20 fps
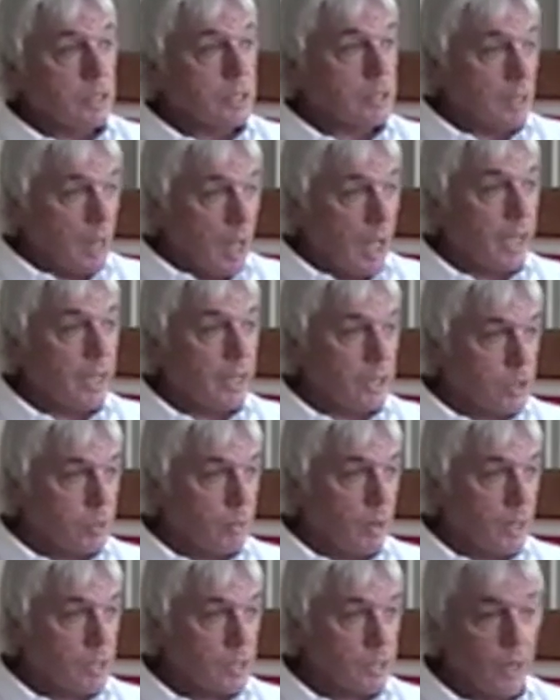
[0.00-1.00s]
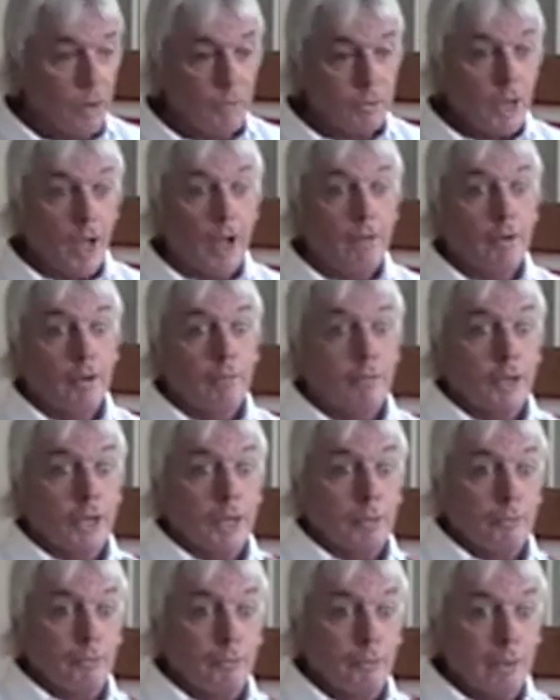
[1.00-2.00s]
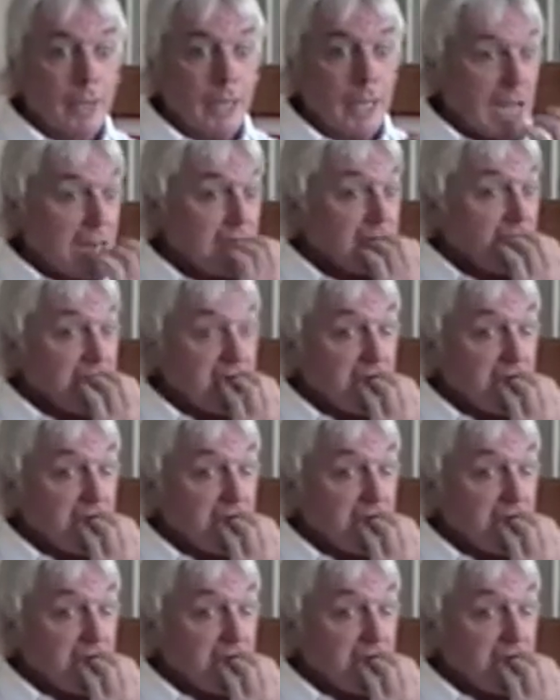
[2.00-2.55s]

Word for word: It's lying to ourselves. I've overcome fear.